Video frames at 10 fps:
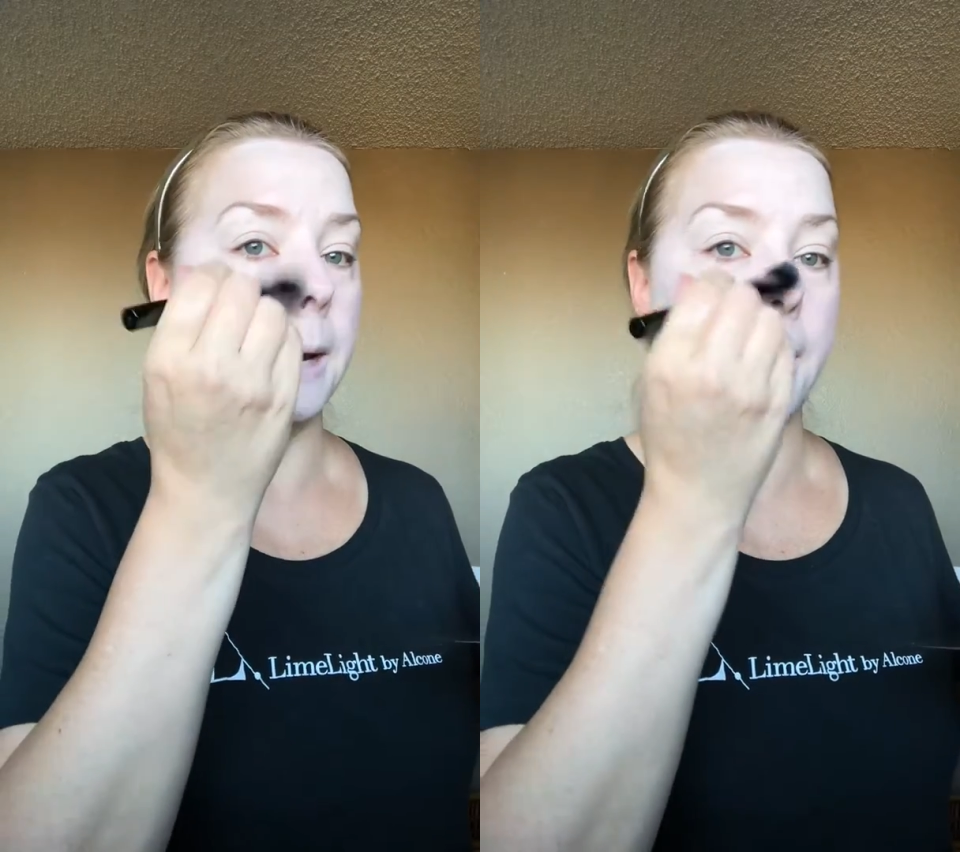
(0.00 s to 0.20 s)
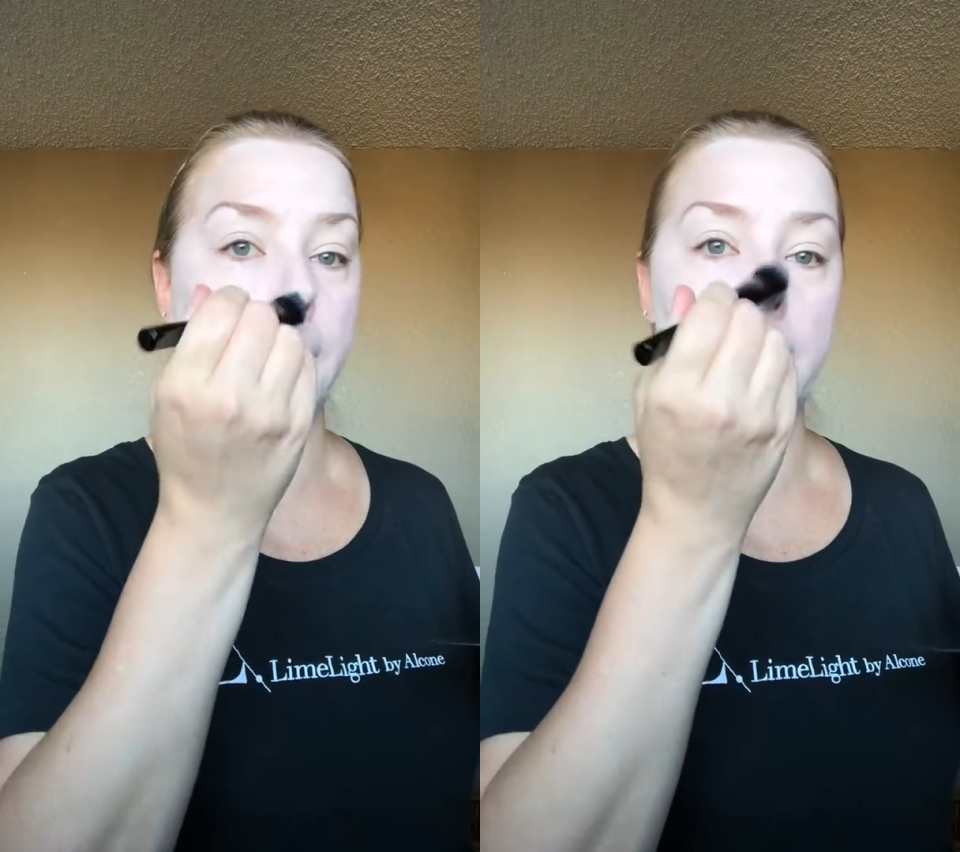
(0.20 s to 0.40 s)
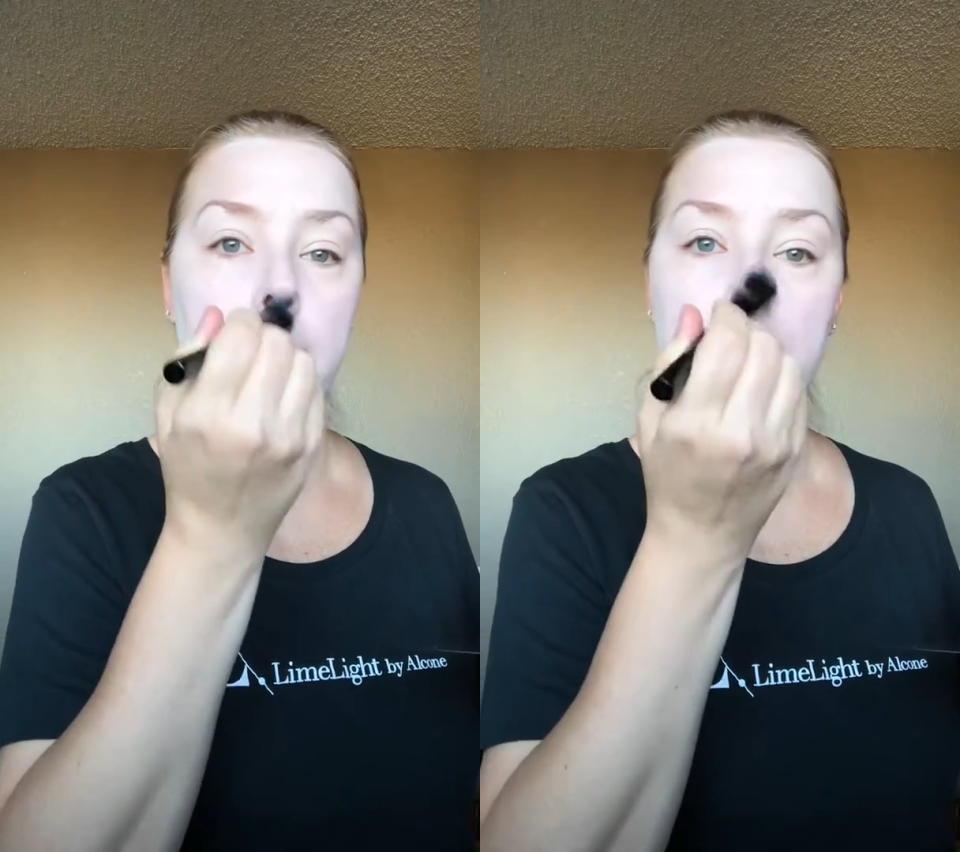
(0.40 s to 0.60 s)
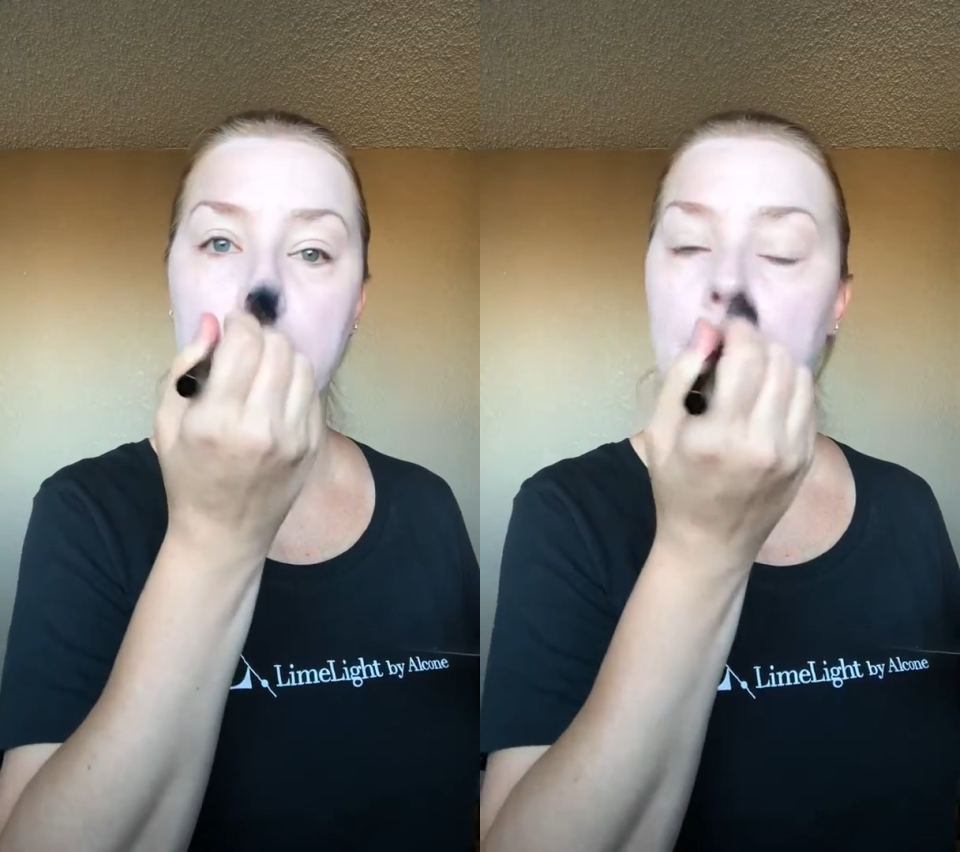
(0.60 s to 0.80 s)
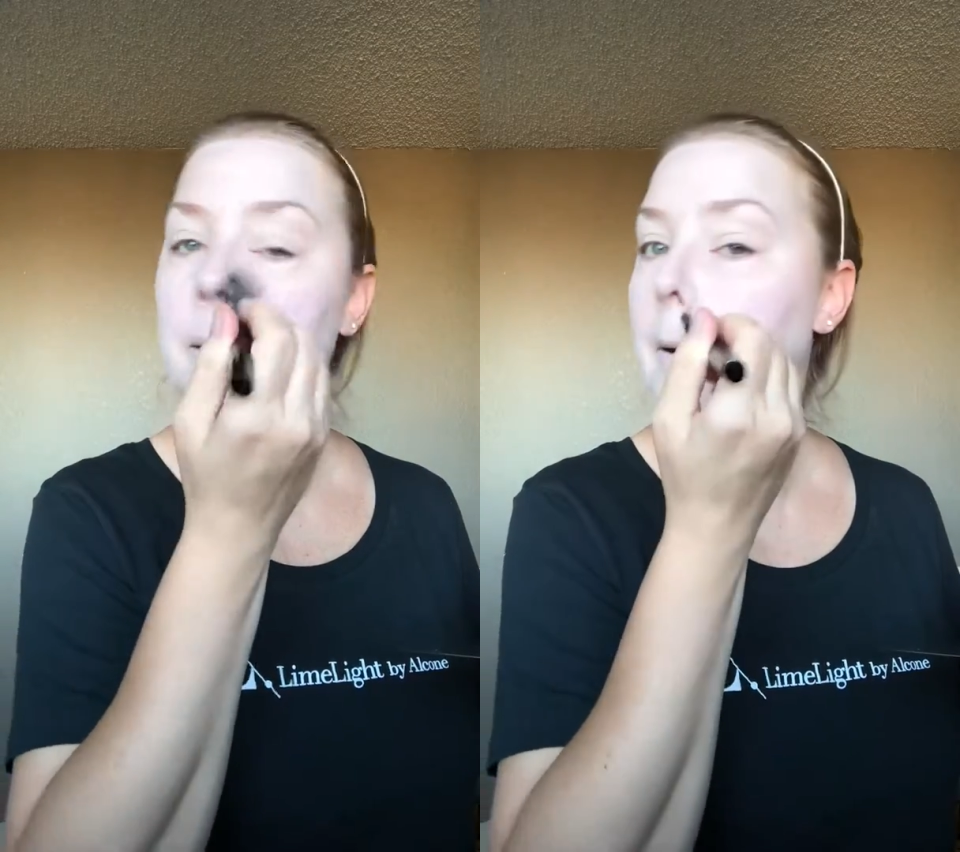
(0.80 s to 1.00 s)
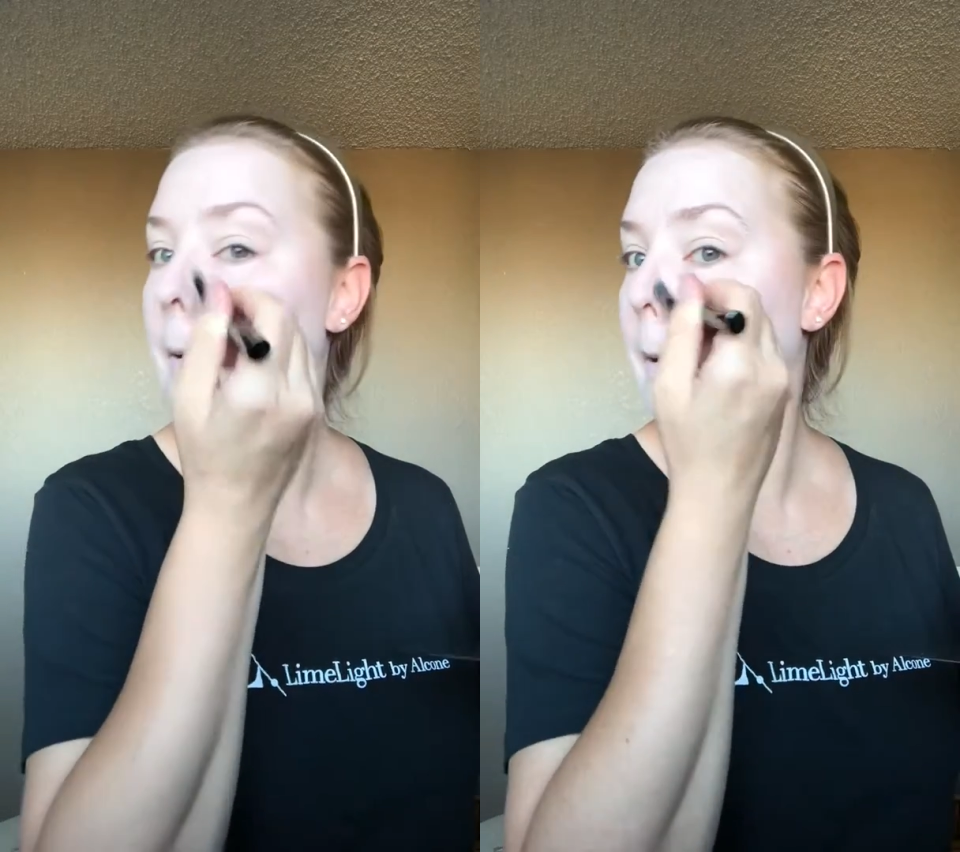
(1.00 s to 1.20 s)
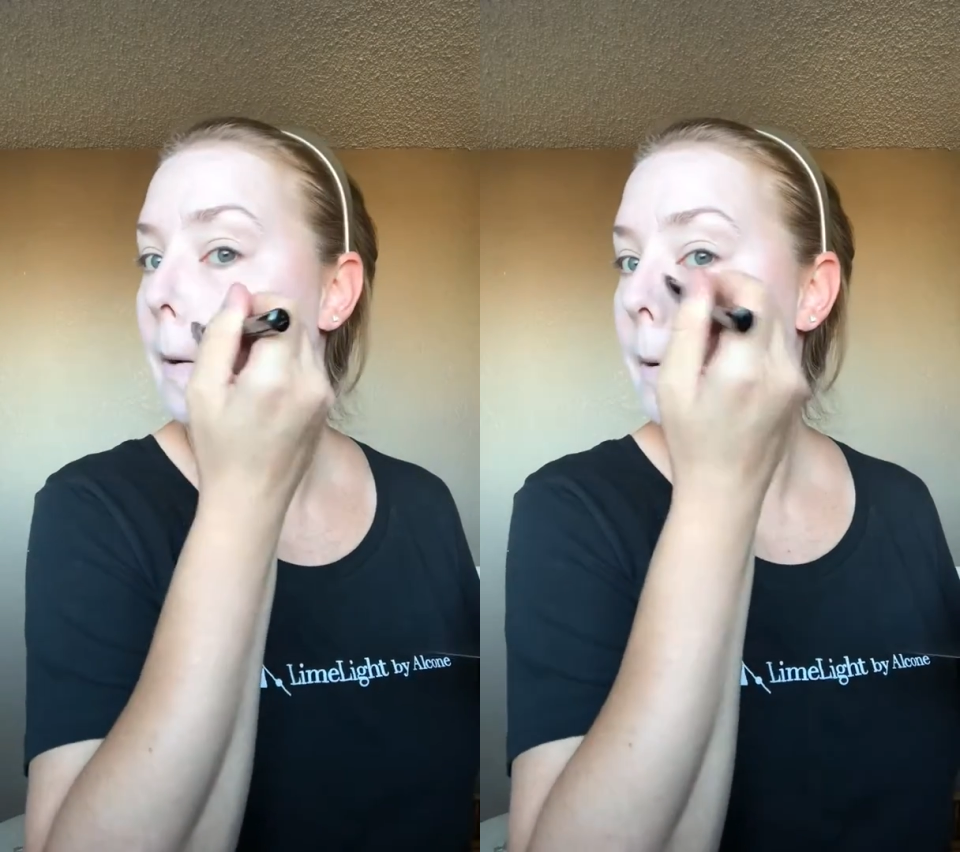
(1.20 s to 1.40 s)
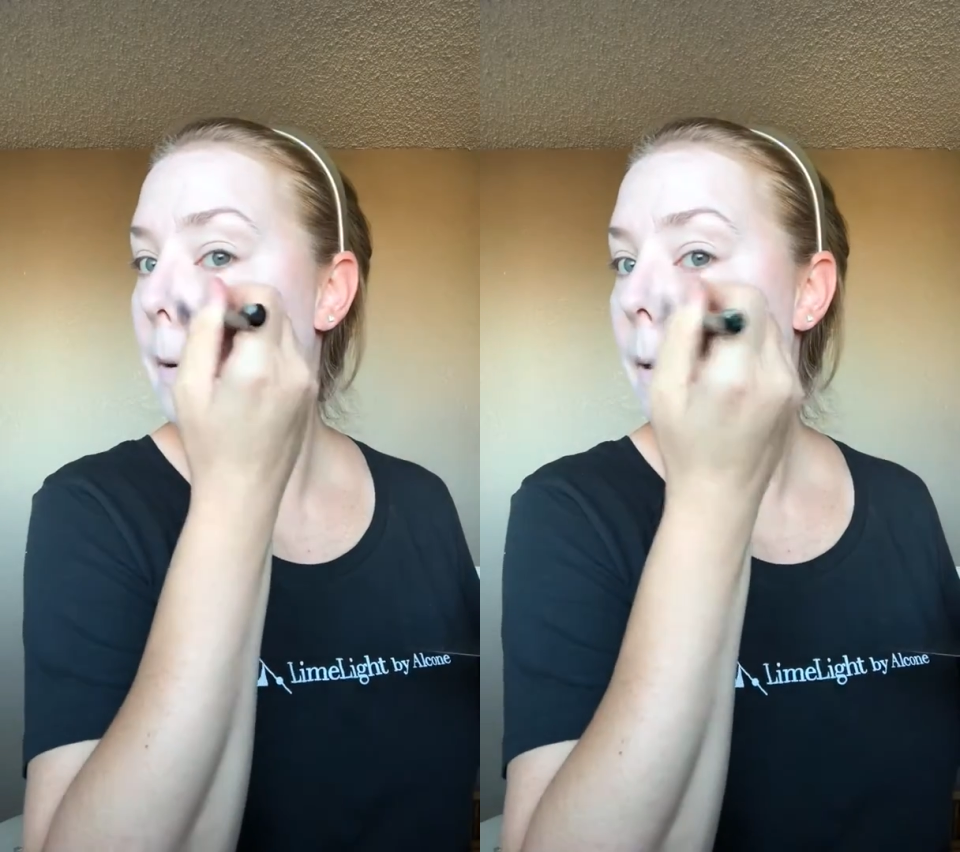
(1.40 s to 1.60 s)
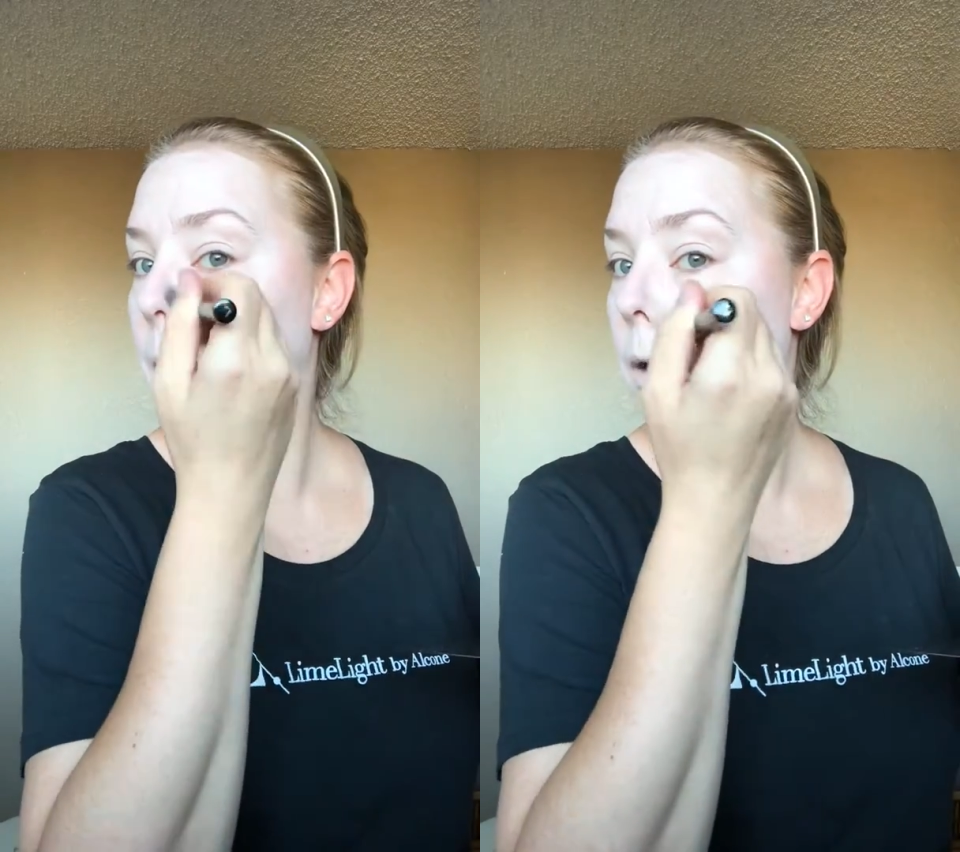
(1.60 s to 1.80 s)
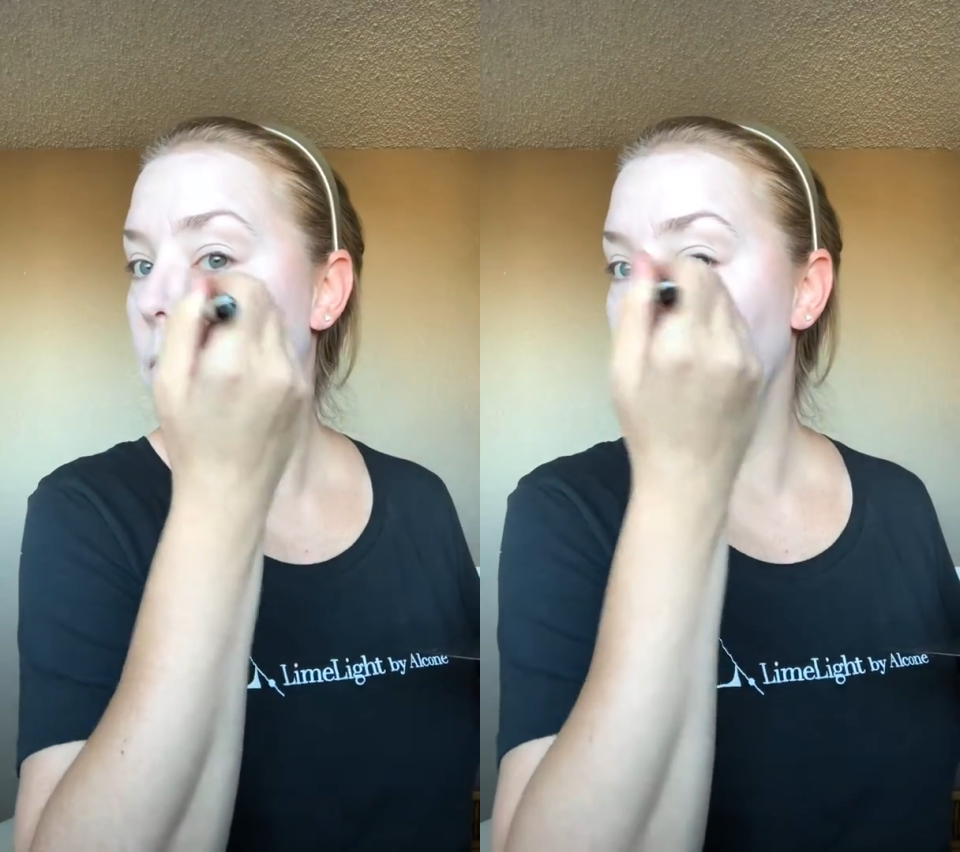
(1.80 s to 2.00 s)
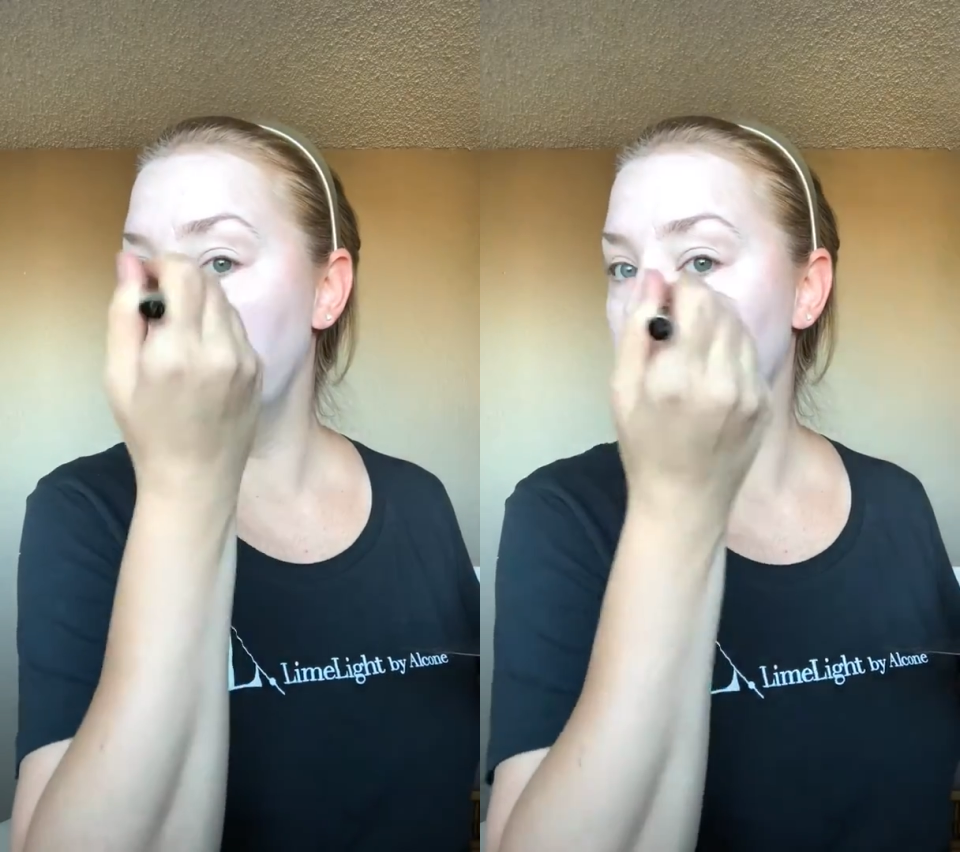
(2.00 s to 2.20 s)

get around